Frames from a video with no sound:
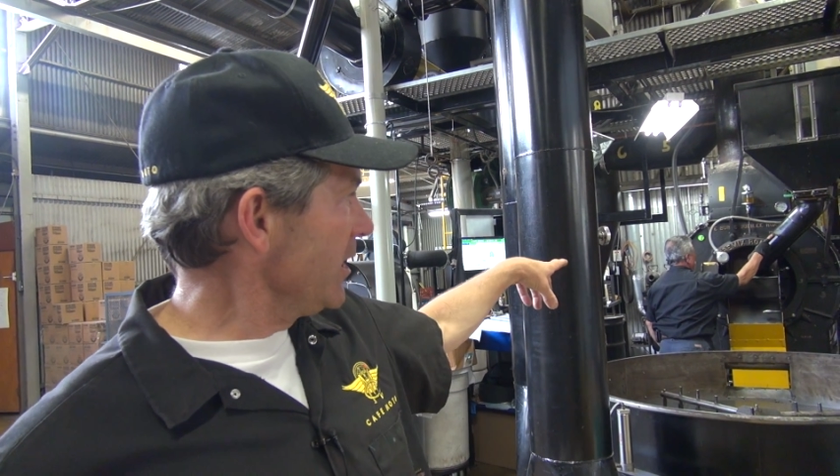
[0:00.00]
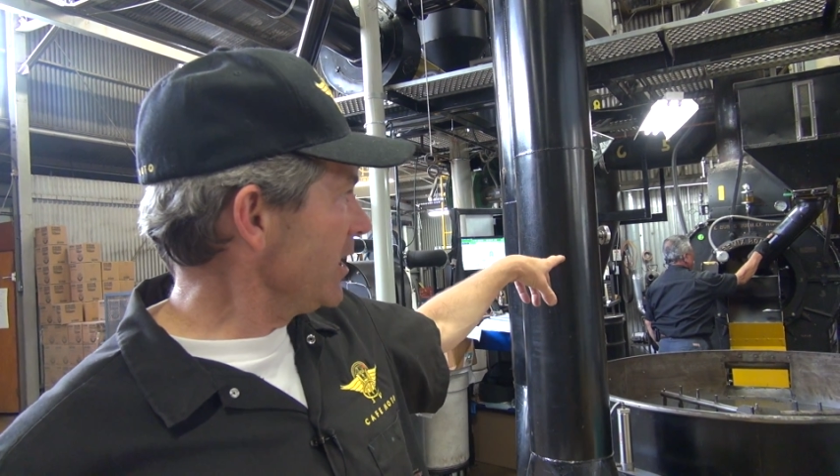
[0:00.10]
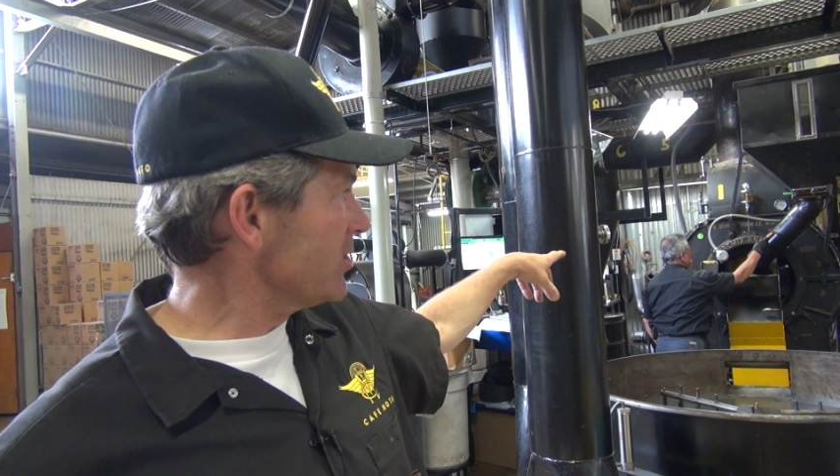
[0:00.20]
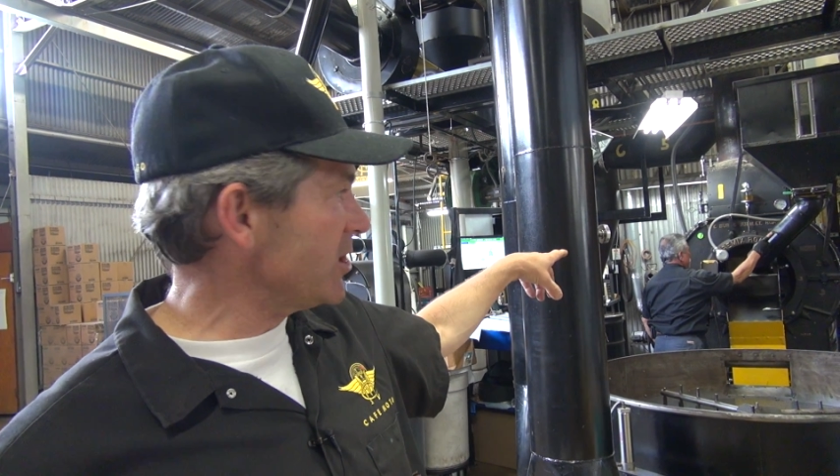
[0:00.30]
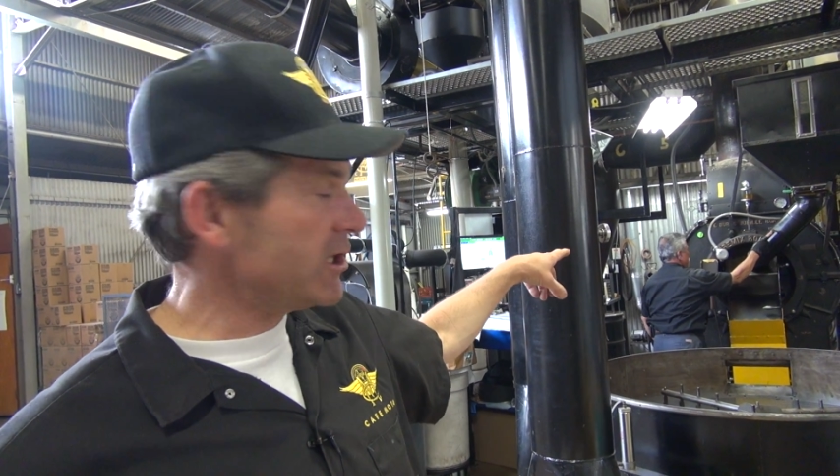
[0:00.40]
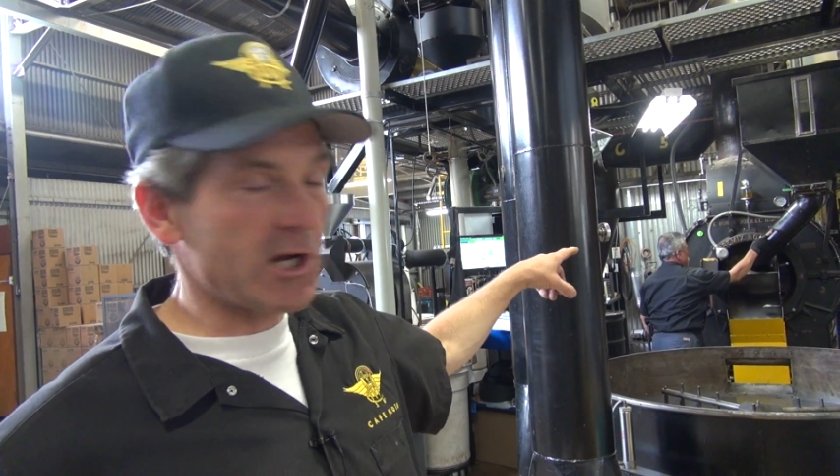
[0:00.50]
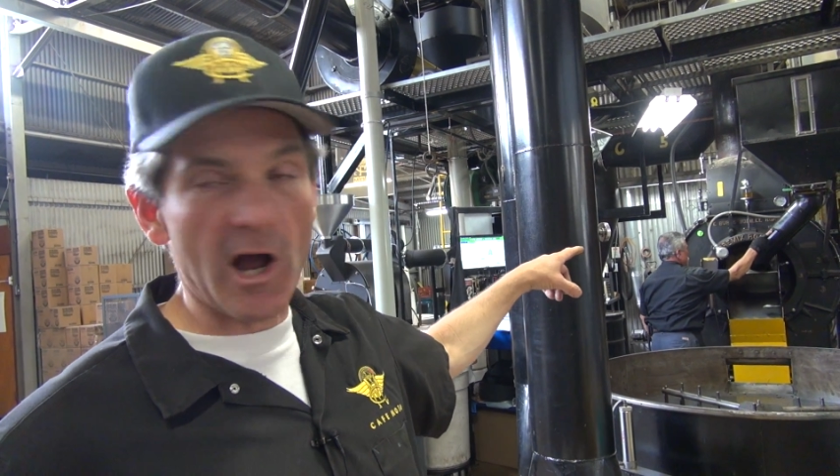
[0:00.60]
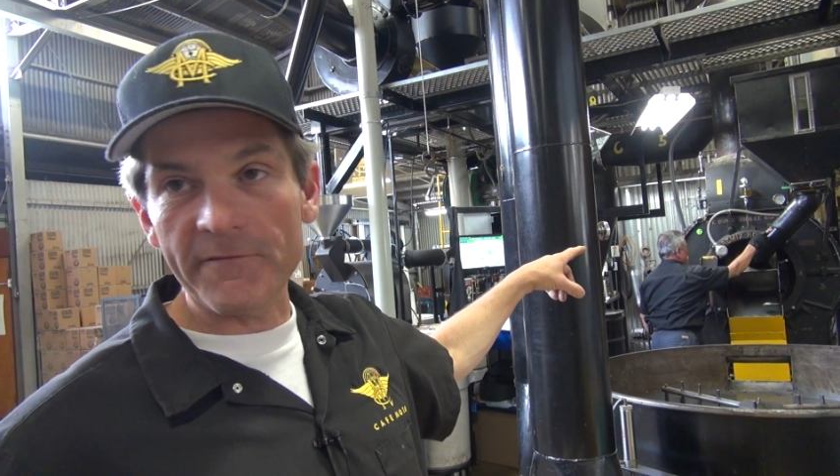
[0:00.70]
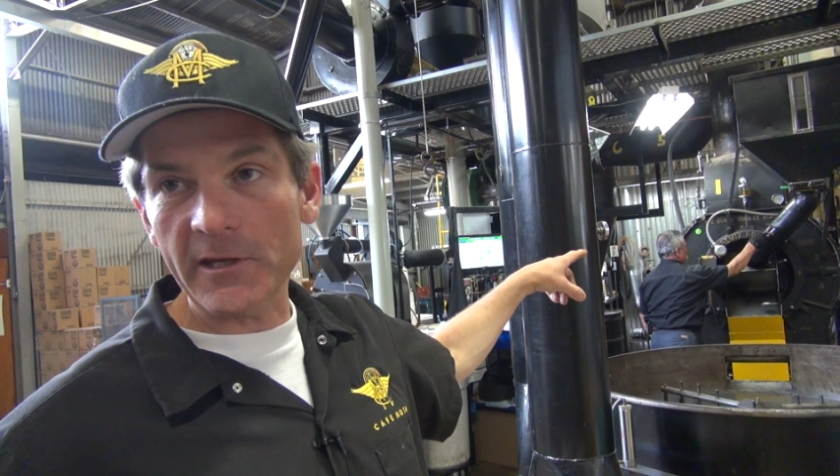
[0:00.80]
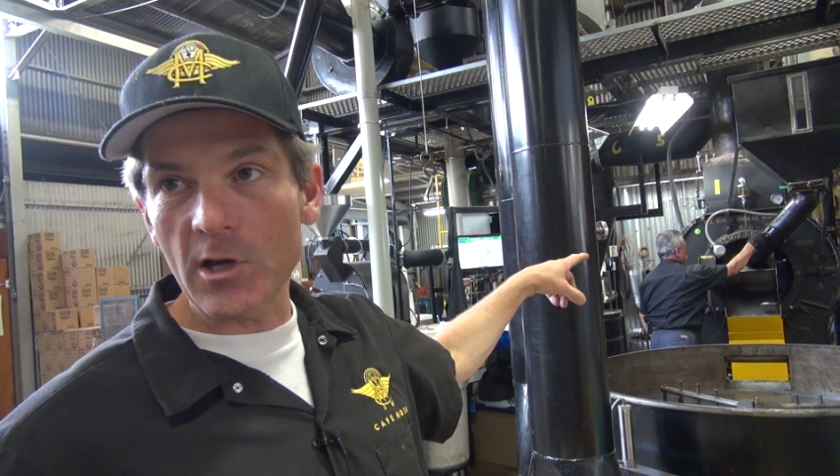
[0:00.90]
You can see the
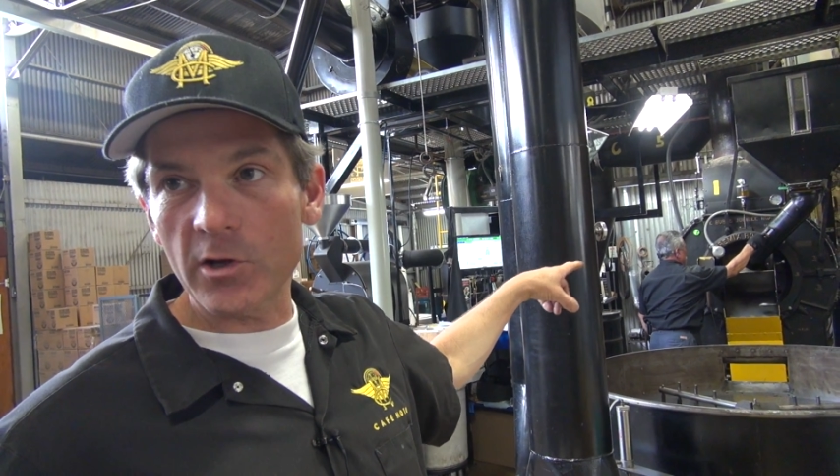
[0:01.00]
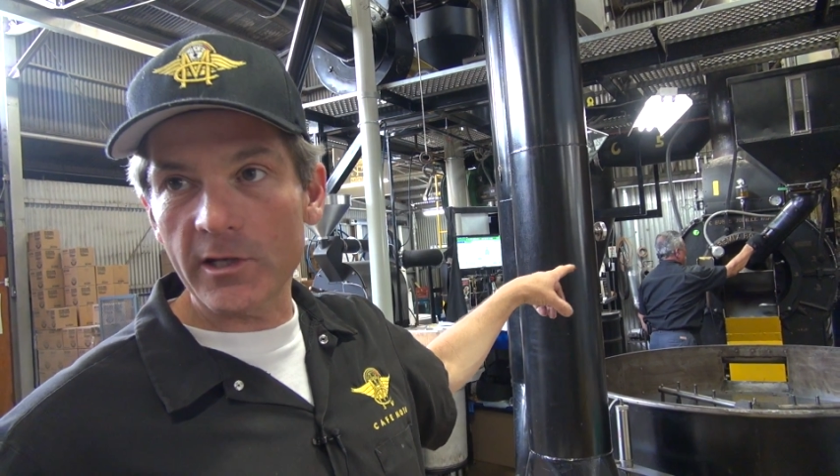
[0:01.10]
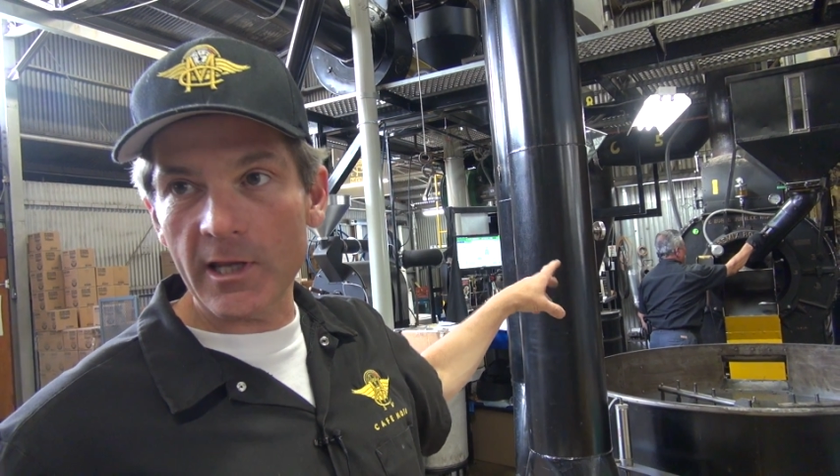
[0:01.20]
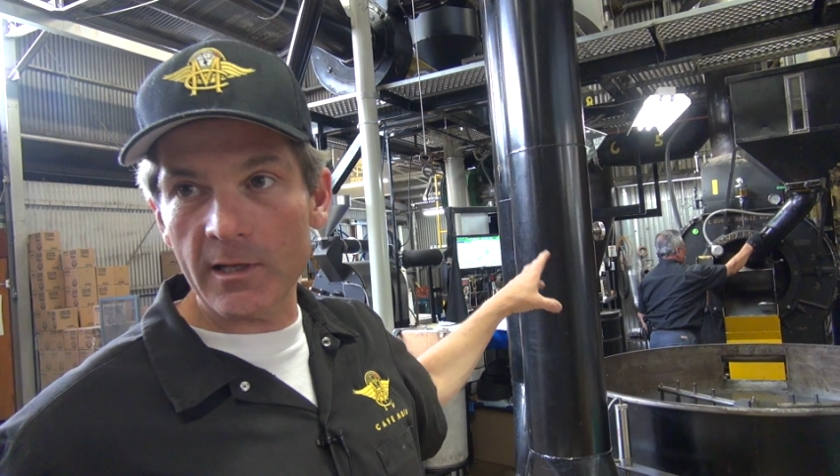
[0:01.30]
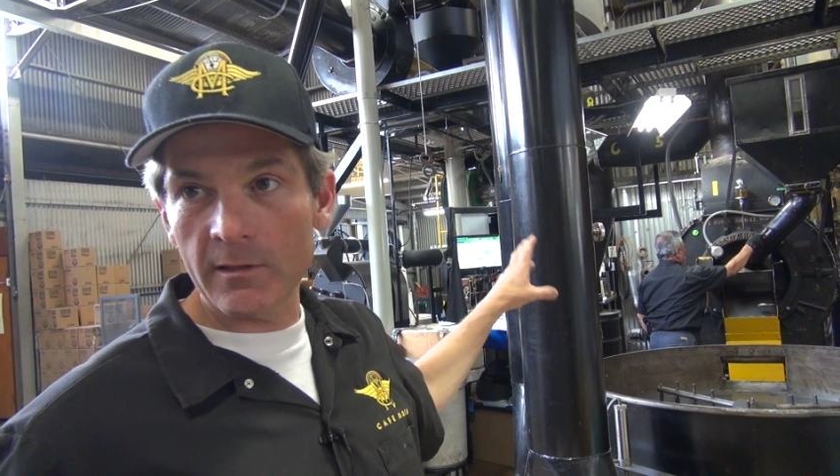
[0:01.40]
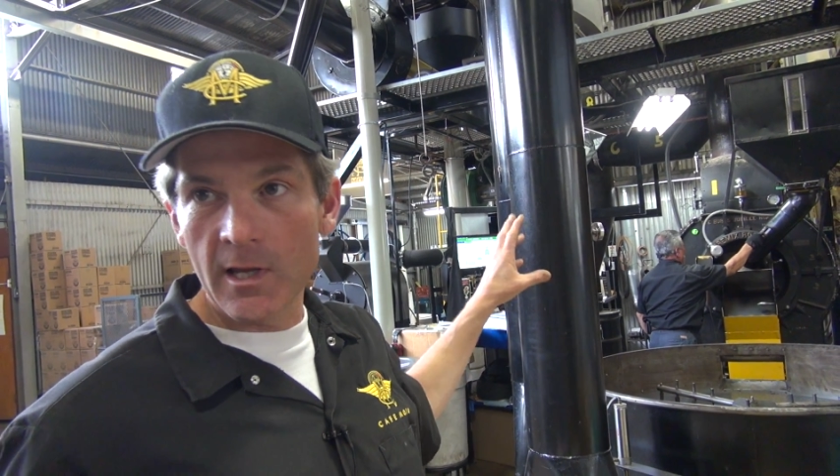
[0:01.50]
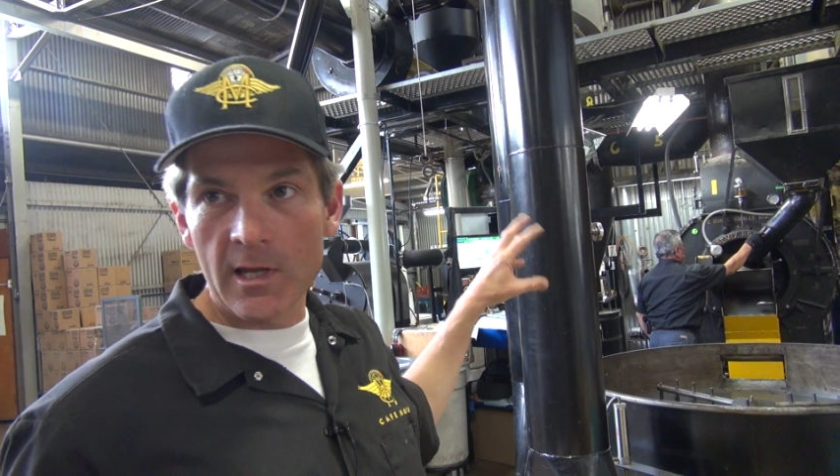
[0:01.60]
coffee going in